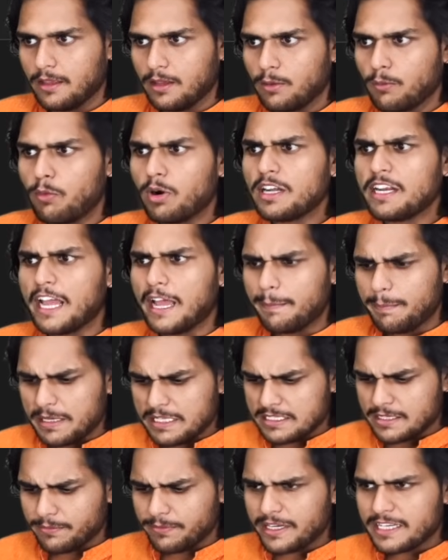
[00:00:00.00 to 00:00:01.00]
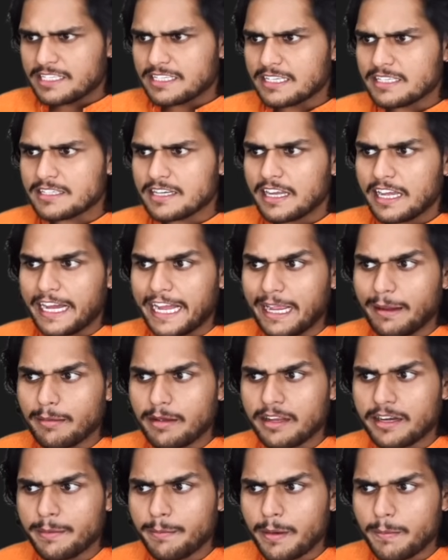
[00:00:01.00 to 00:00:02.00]
What happens if I
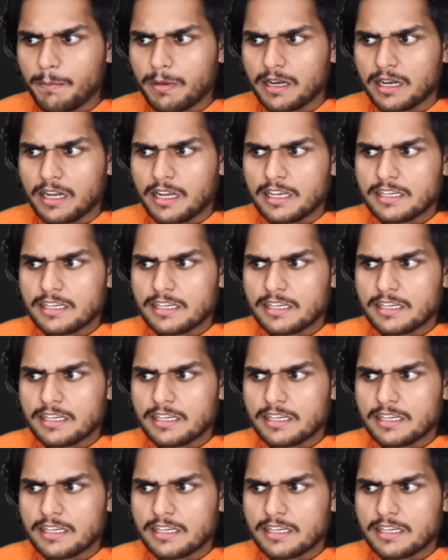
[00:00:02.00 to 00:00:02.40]
remember,